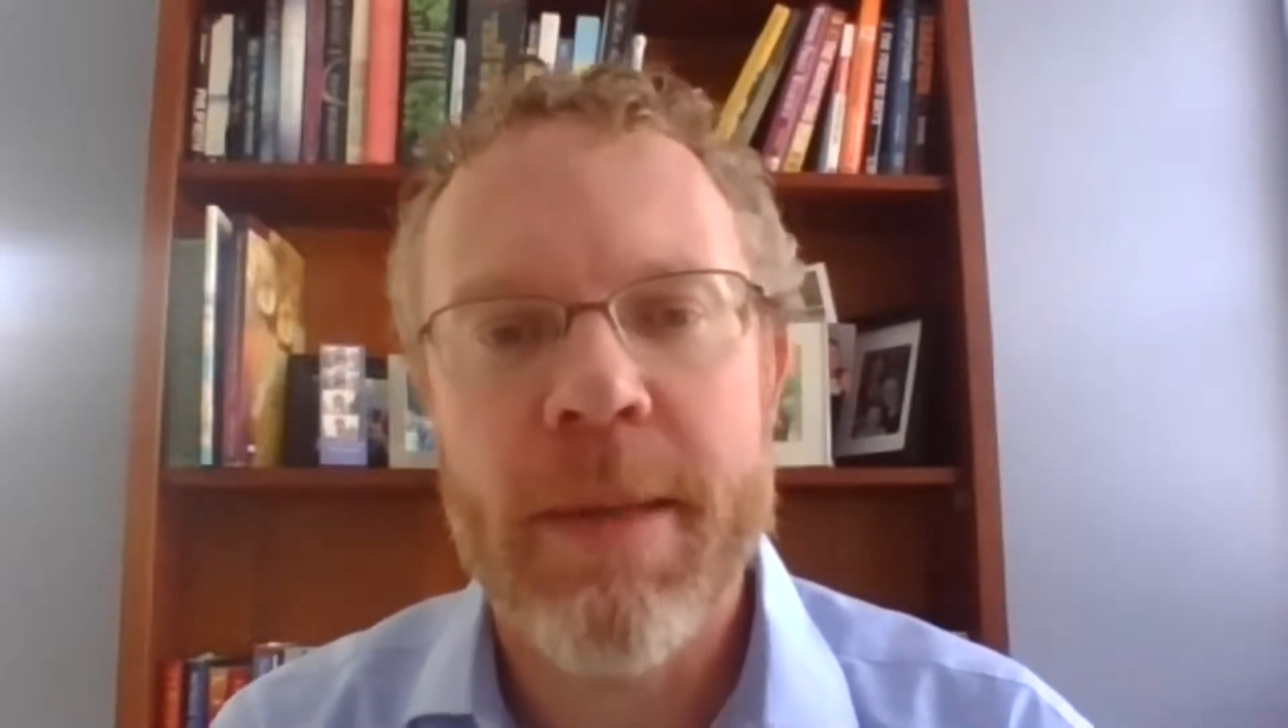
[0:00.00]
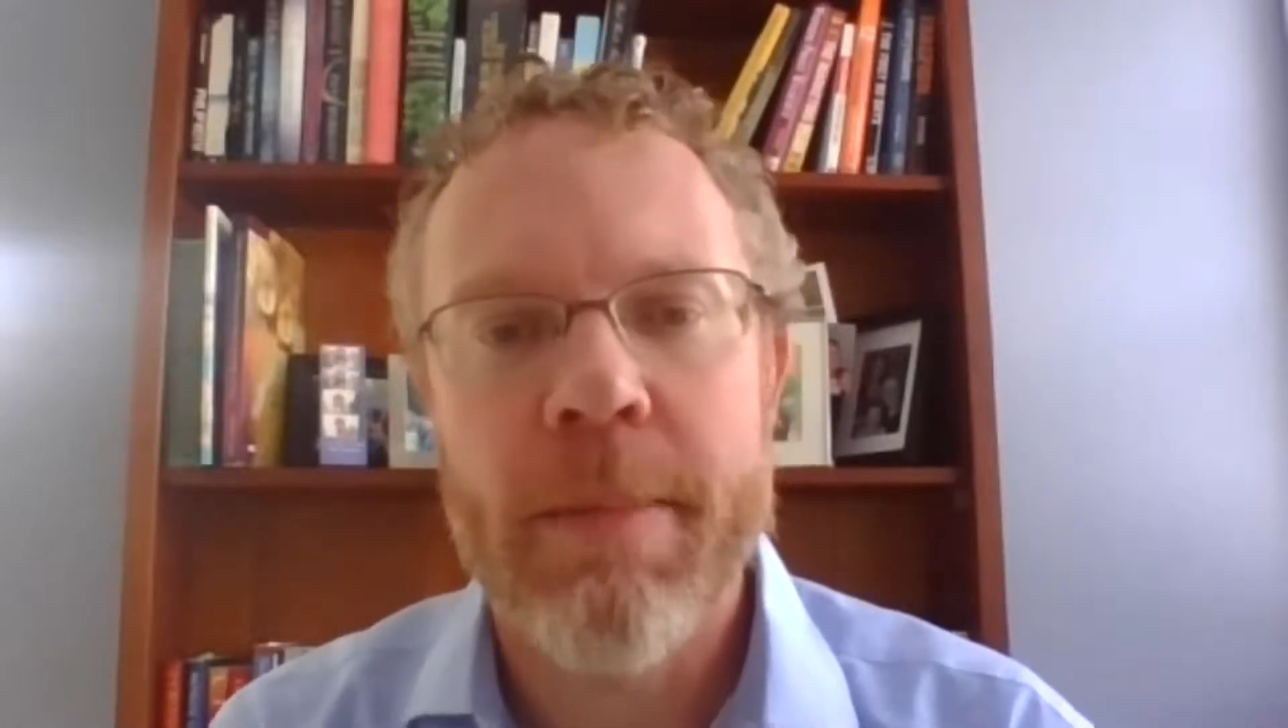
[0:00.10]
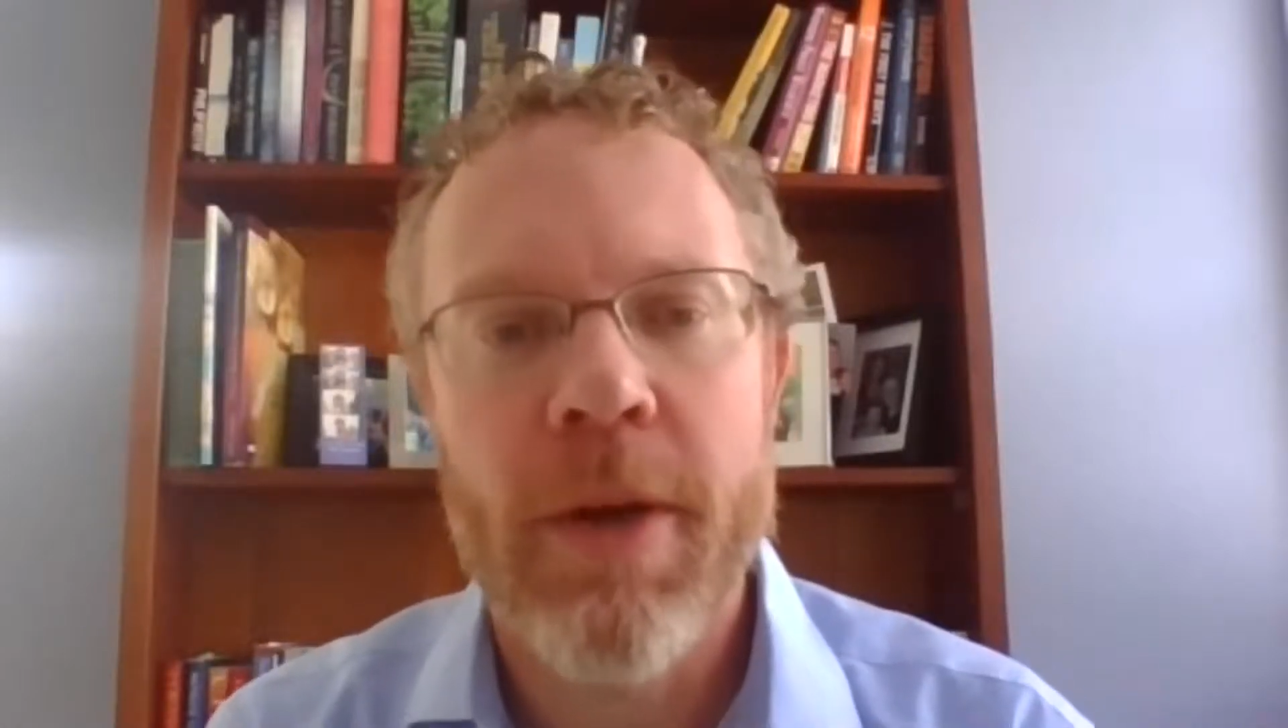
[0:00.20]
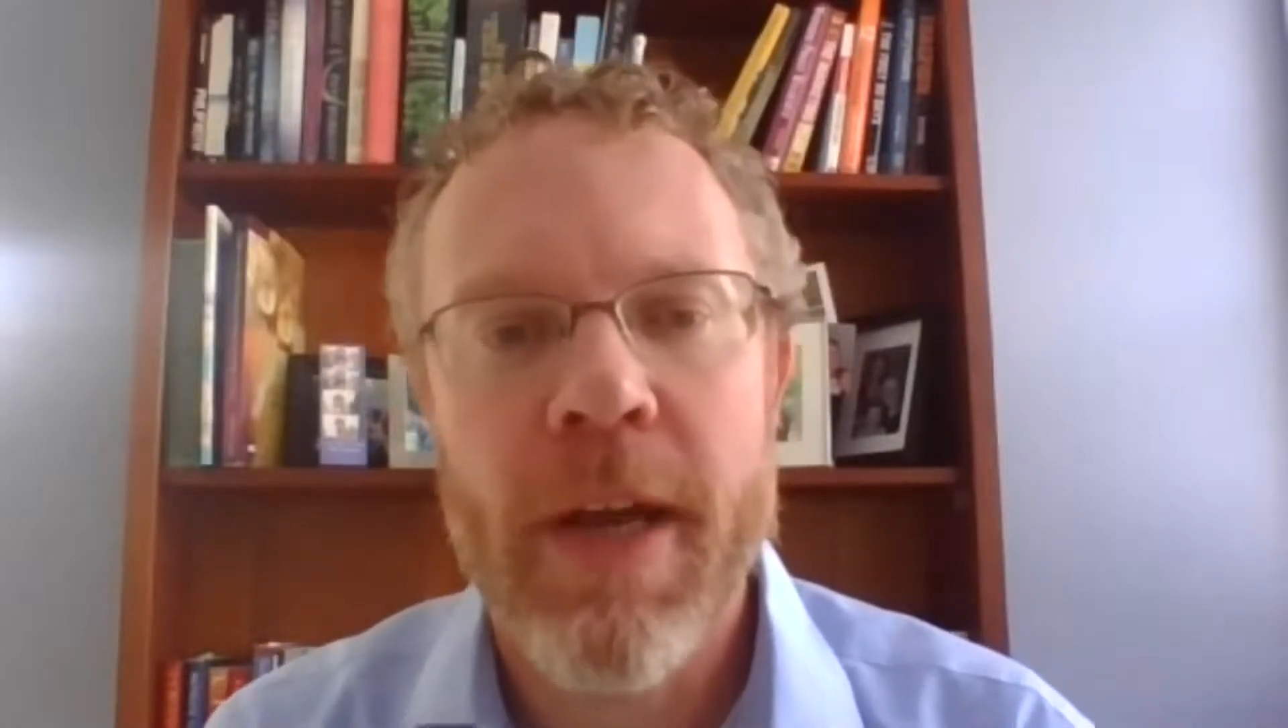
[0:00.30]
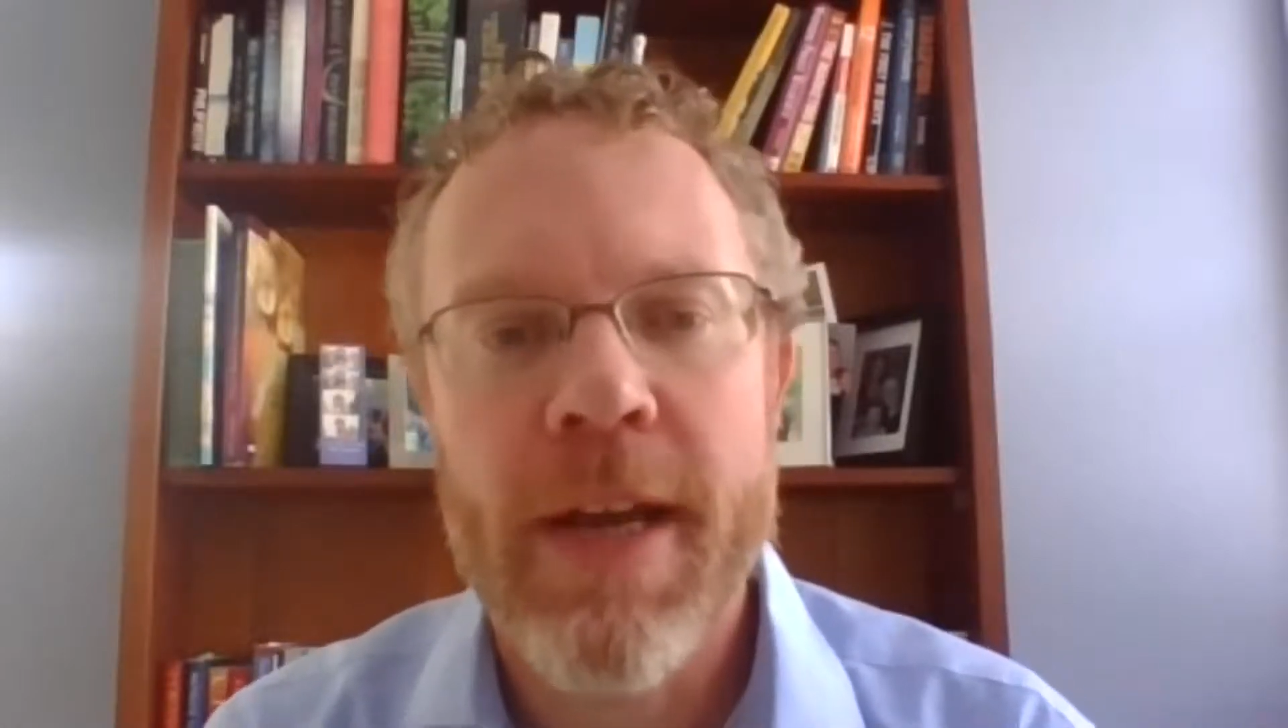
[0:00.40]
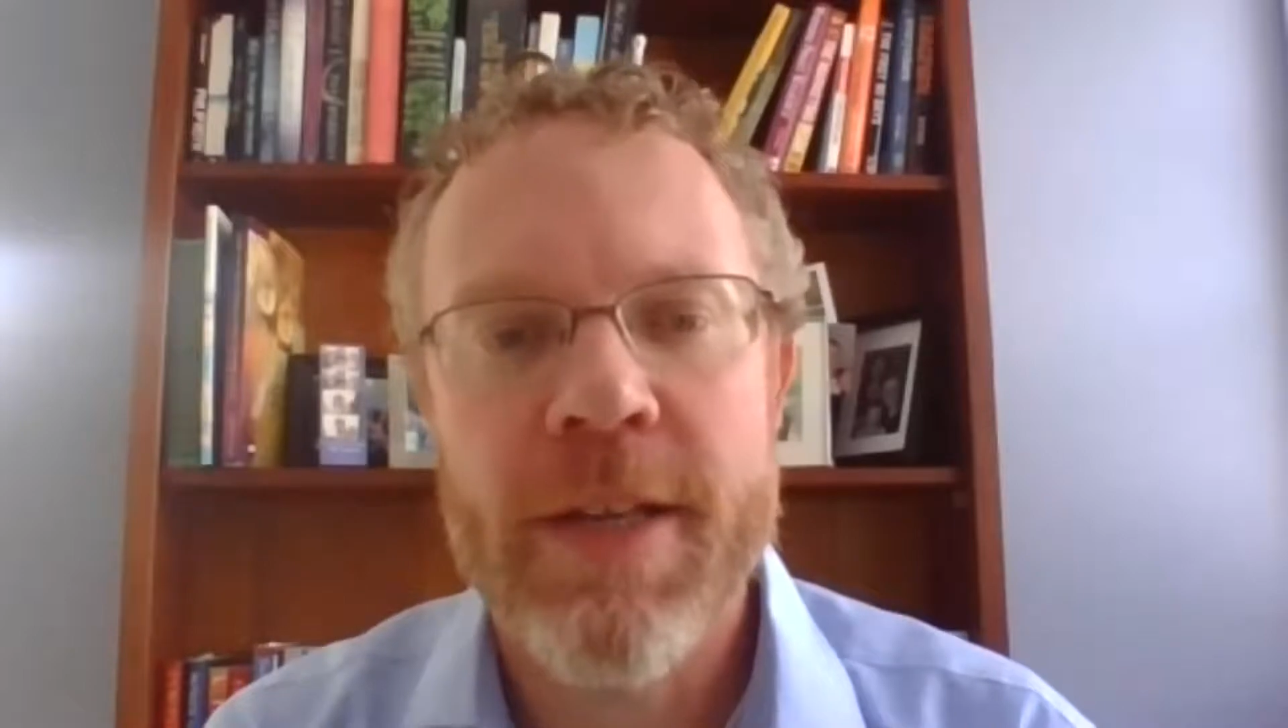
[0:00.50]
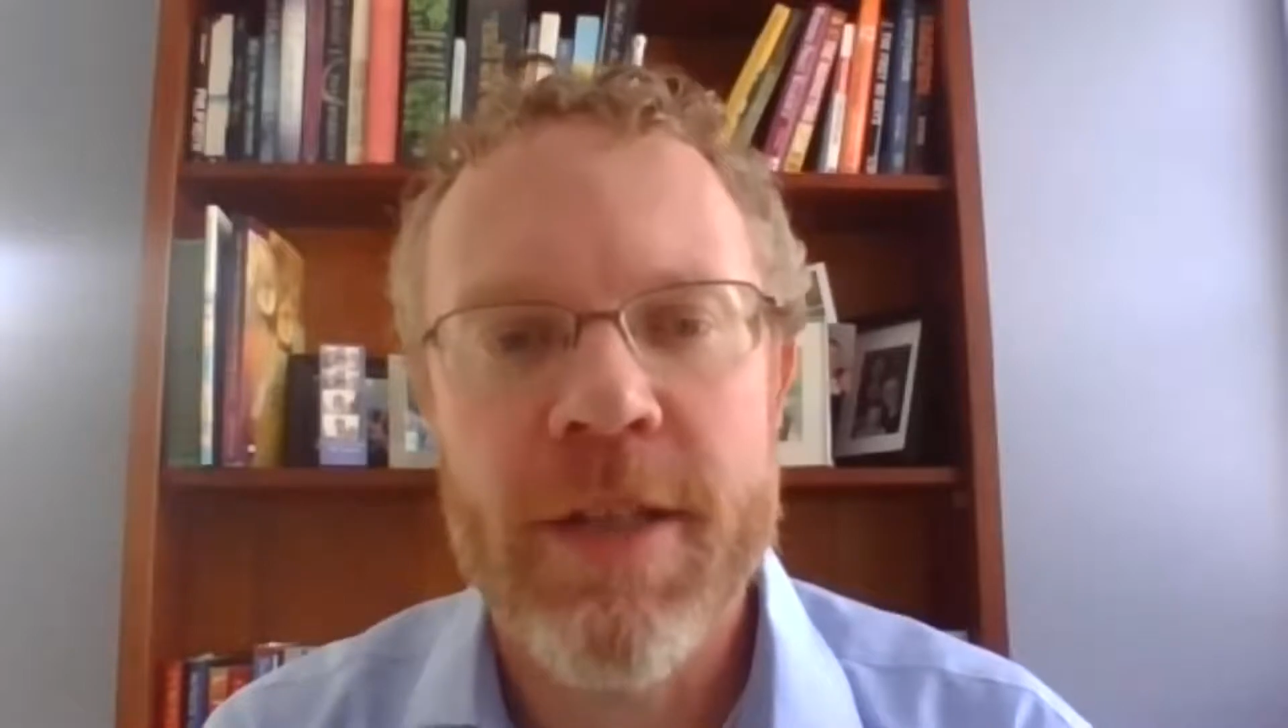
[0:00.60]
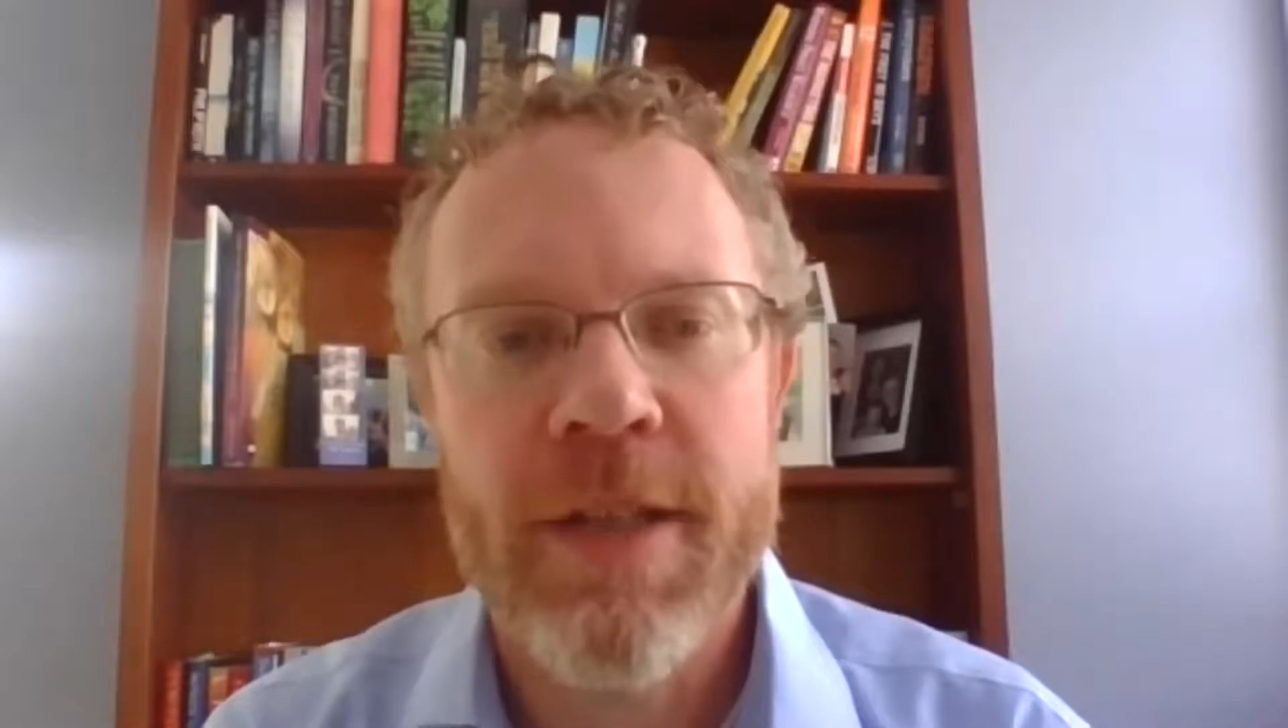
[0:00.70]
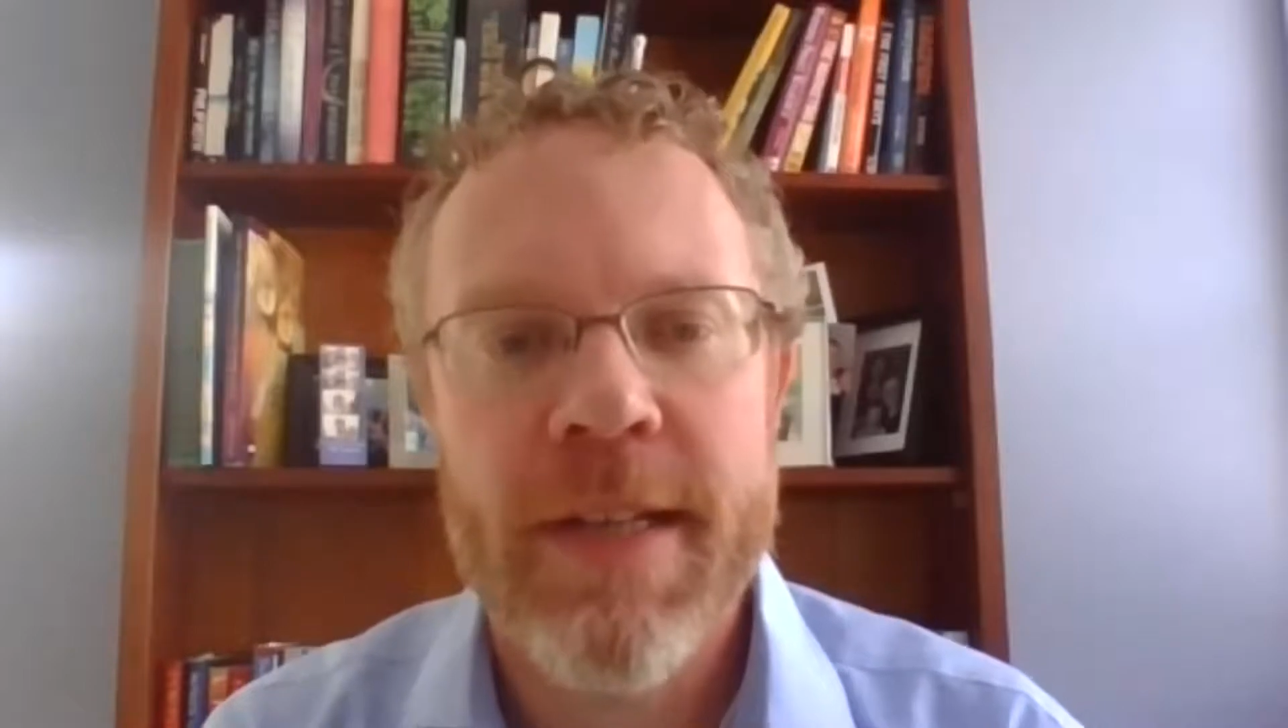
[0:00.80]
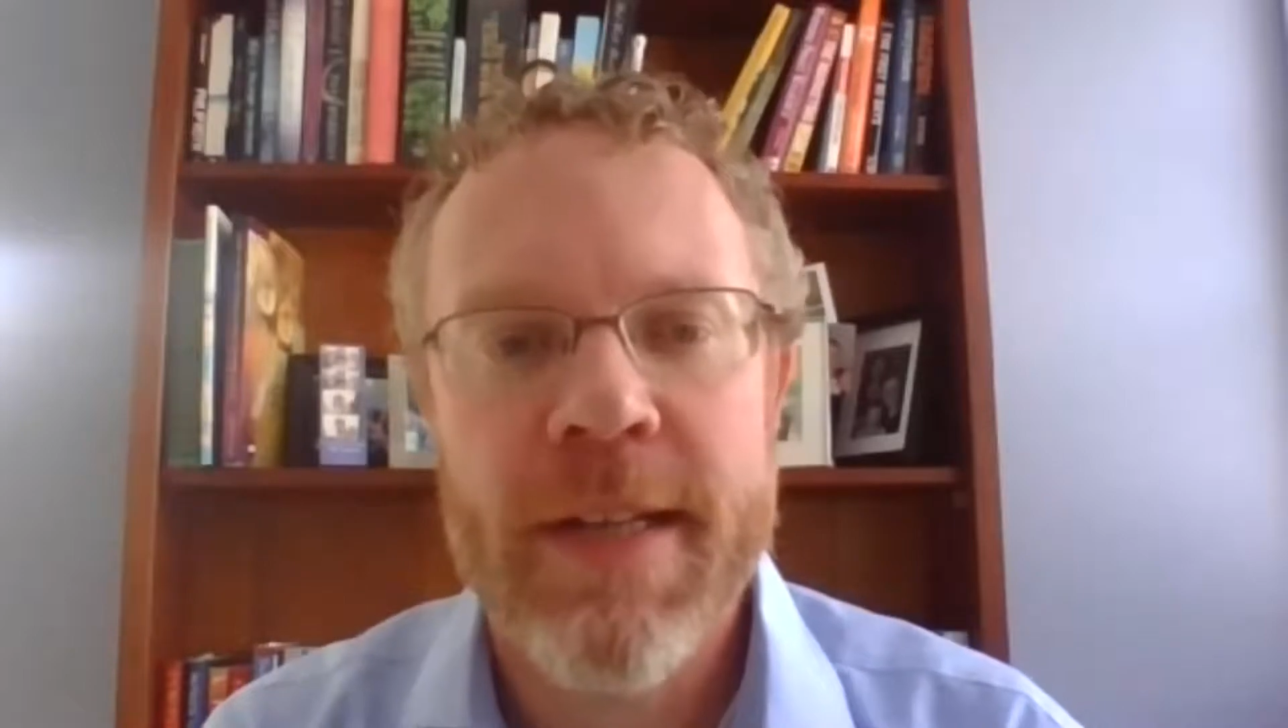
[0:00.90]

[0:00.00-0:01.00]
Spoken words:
communications